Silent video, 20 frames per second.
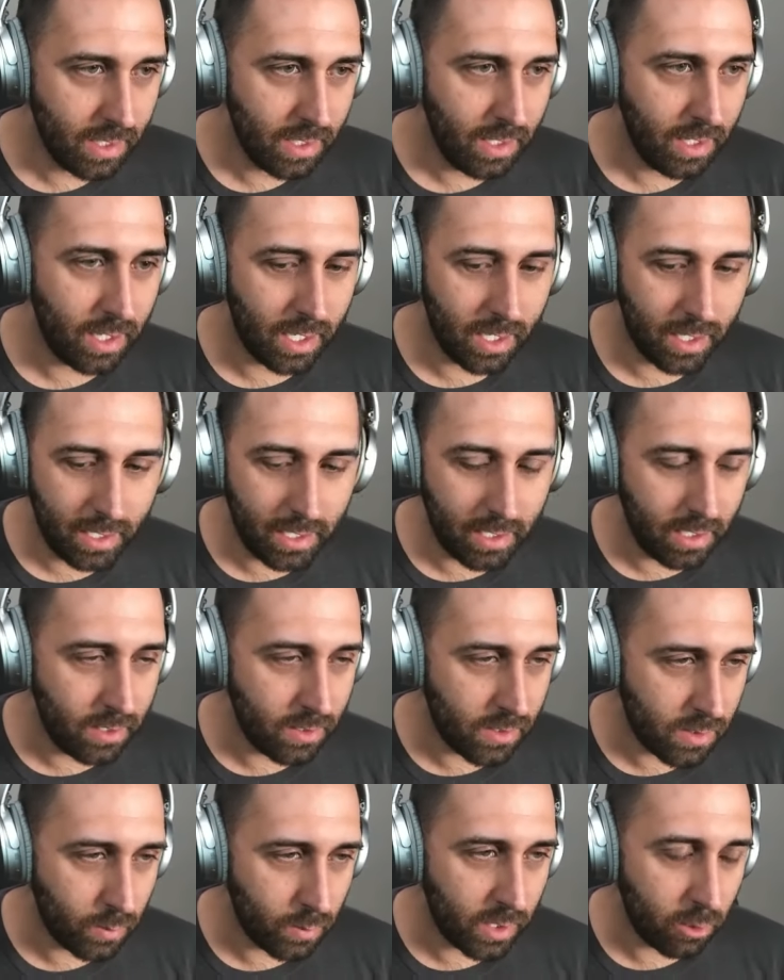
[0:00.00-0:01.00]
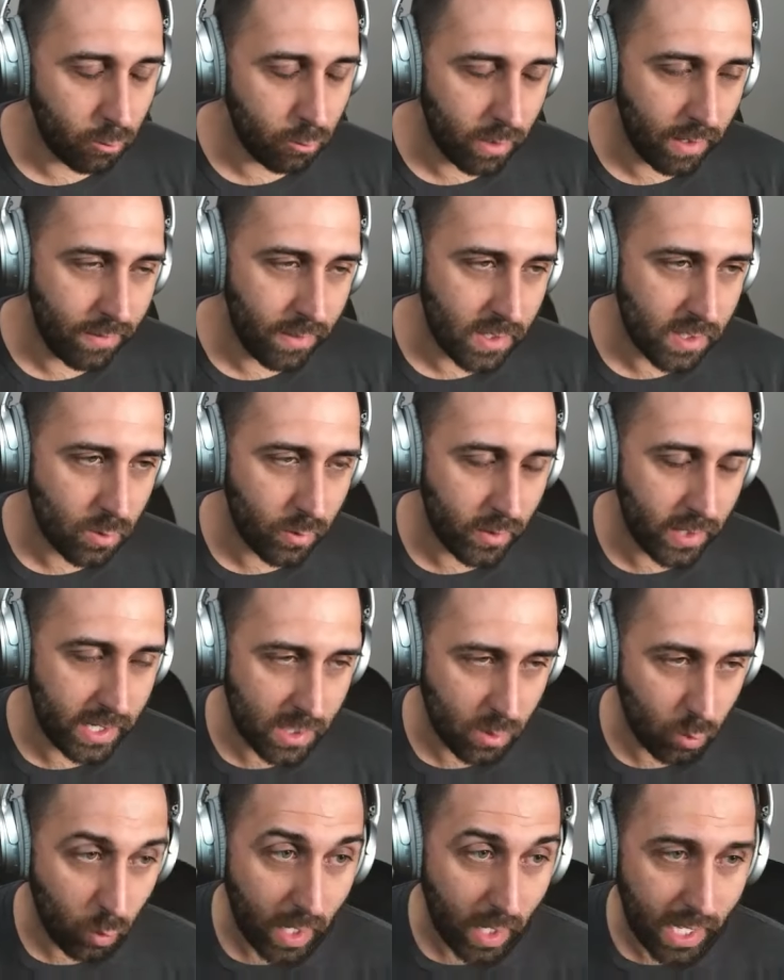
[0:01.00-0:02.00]
And so we can run this race
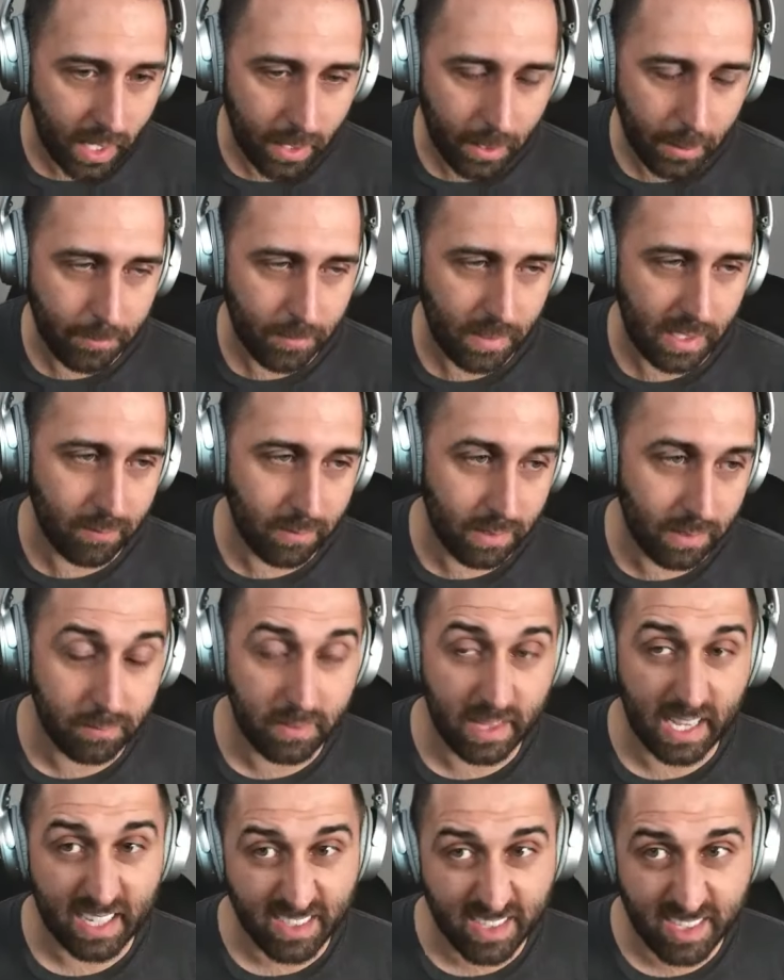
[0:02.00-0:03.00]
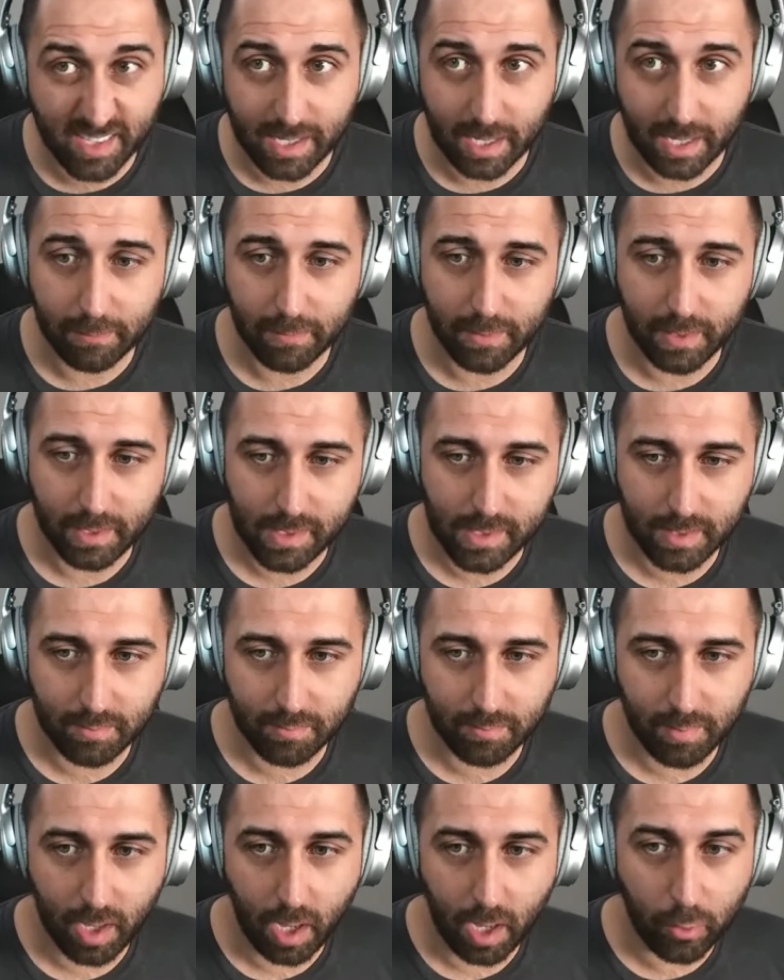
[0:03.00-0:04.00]
well, even if that's stuff that's
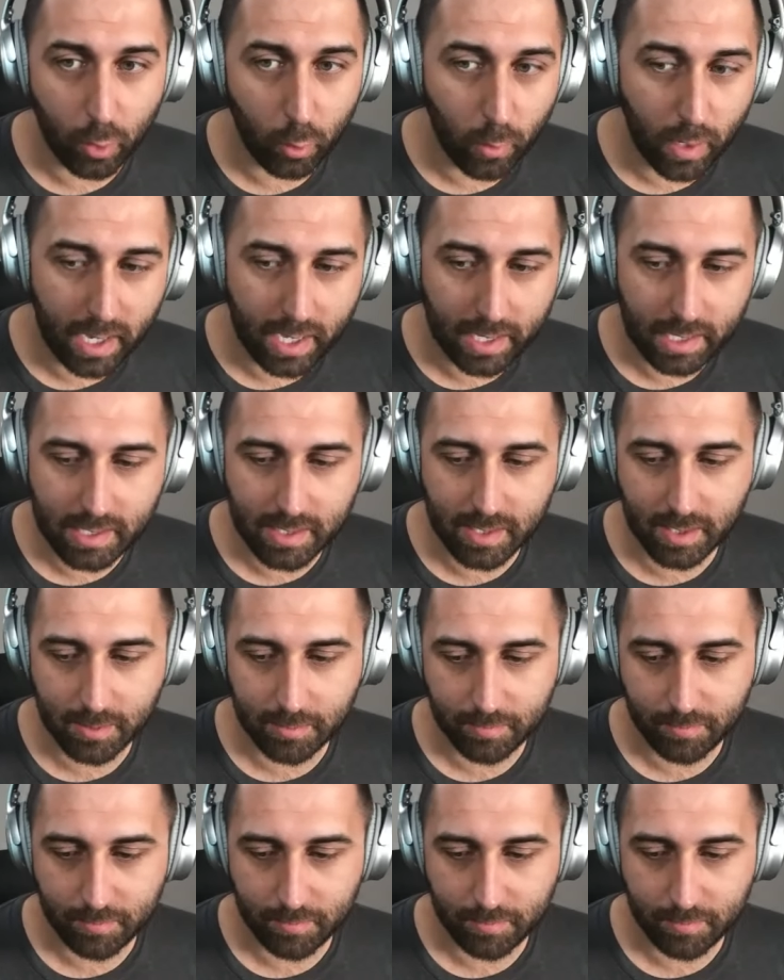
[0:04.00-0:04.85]
otherwise